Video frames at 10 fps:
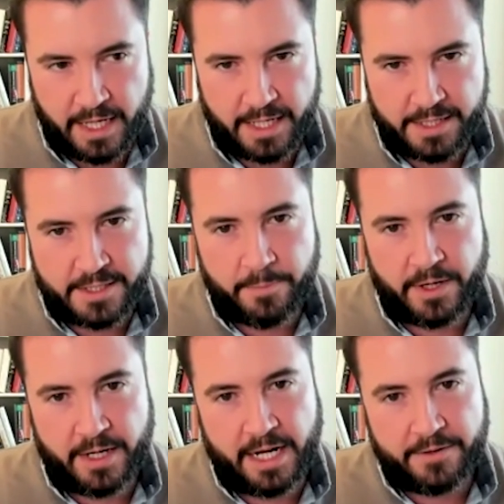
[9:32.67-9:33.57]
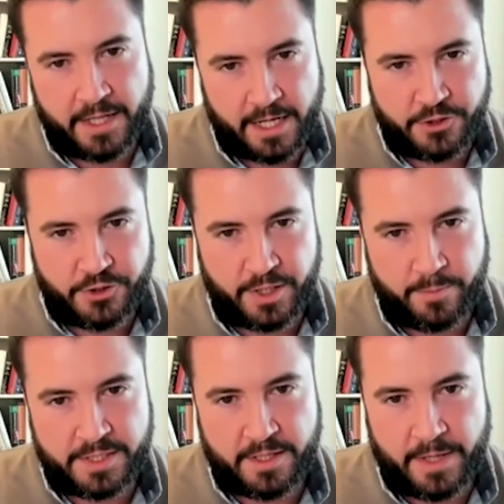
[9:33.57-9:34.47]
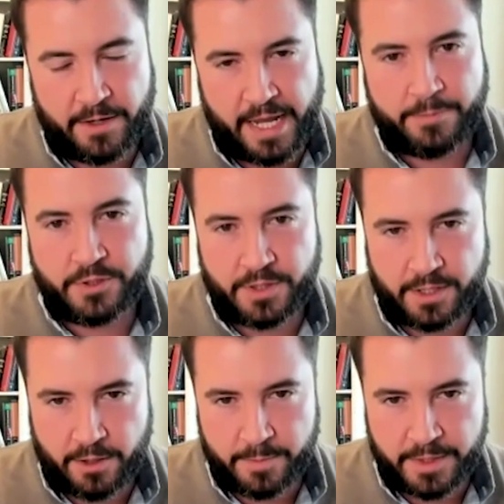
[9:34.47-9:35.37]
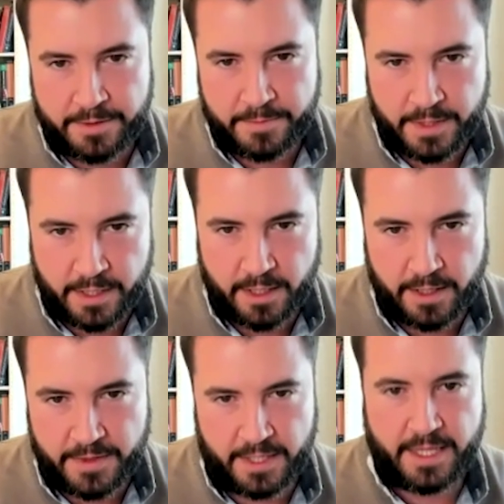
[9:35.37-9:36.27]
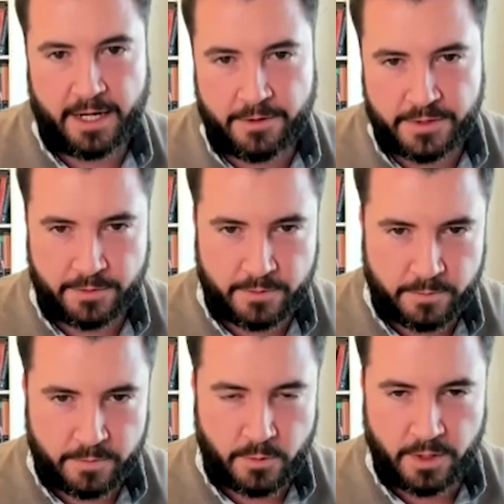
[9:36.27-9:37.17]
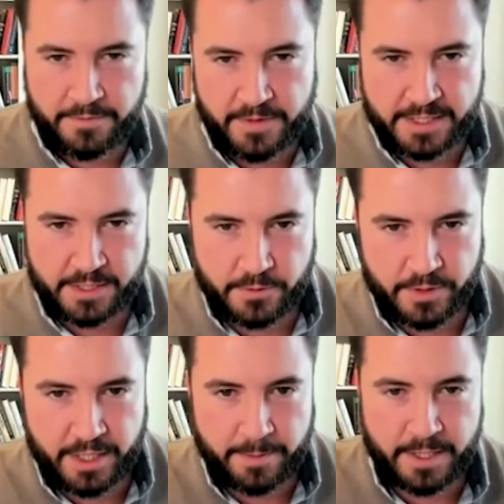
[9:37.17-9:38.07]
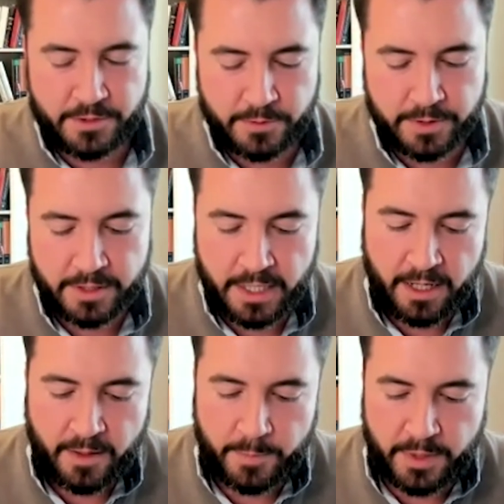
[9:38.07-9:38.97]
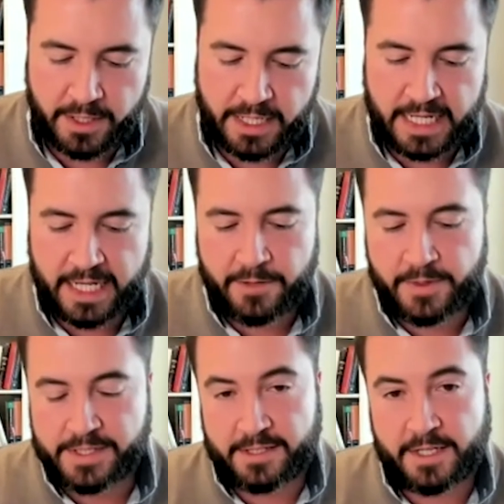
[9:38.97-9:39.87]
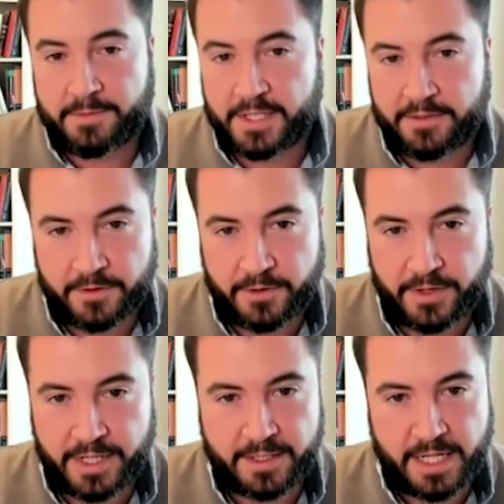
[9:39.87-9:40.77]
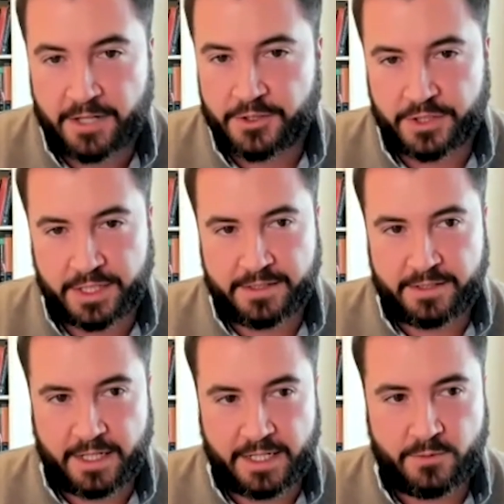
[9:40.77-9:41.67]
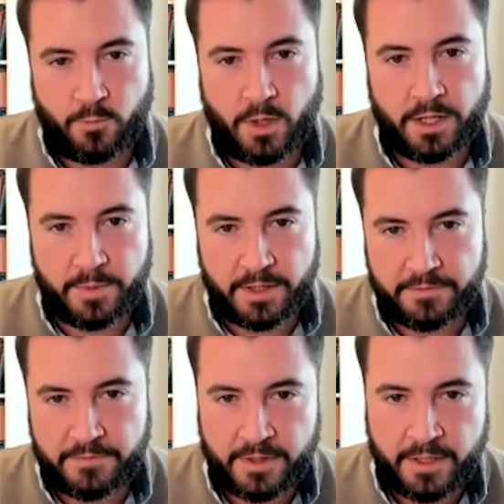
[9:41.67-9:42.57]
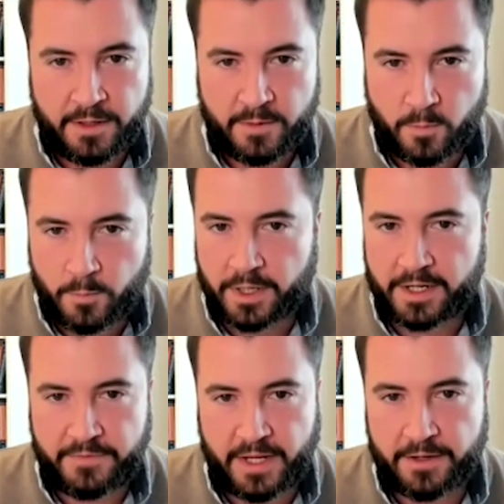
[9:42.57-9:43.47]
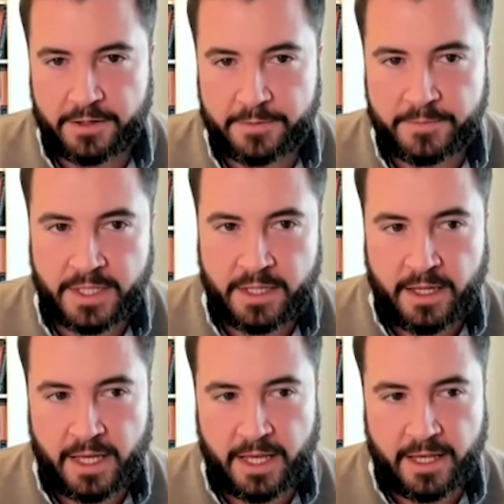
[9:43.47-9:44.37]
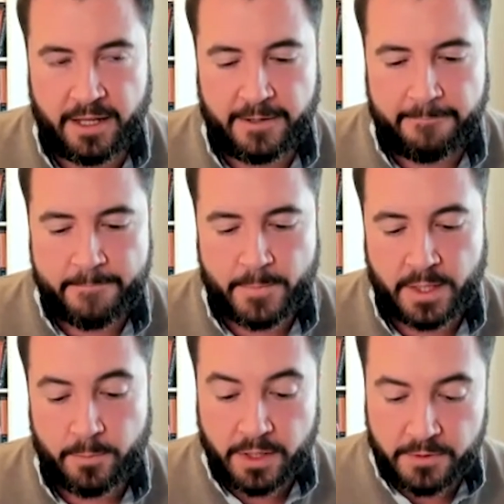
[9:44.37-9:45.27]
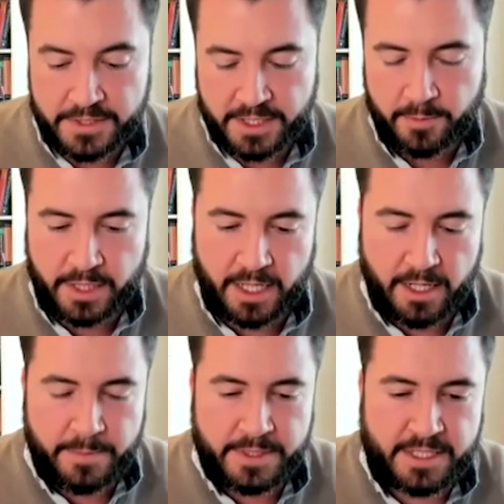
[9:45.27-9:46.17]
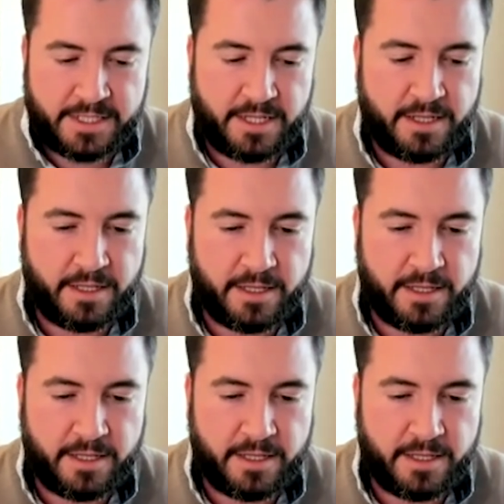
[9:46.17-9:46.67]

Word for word: and separated out the hydrogen, but somehow captured the carbon. Uh, I think that also qualifies as green. I'm not sure, but it, anyways, the subsidy for green hydrogen is is well above market value. And part of the reason I bring that up is because